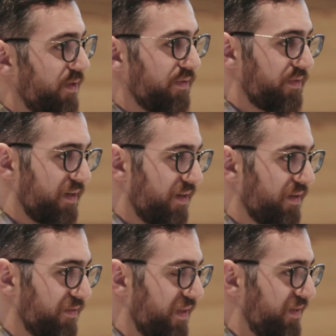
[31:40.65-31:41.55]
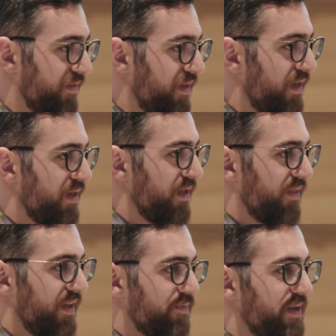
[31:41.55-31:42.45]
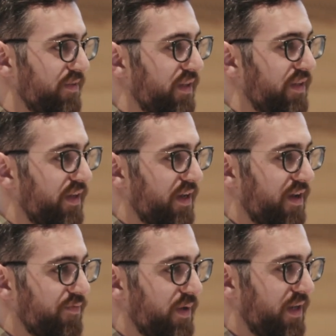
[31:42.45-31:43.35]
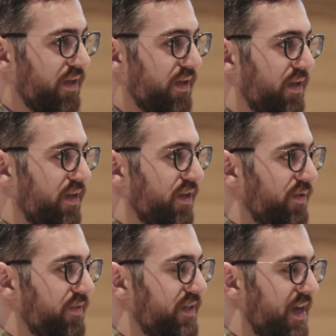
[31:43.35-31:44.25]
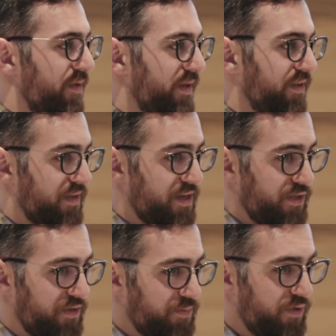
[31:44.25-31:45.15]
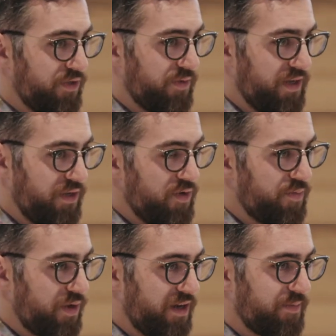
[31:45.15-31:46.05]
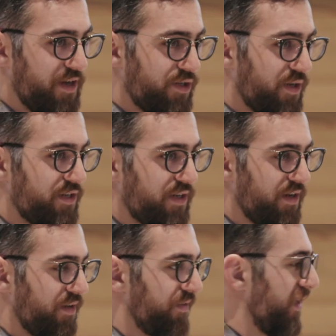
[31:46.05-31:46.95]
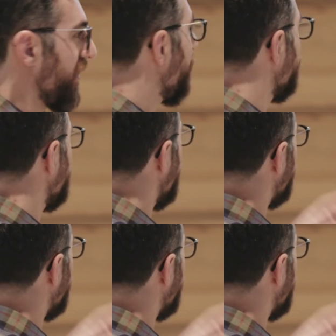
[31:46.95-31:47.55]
in those scenarios? So that's basically the kickoff meeting. You sit down because the engineers pulled you in, you, product manager, engineer, and you say, here's what we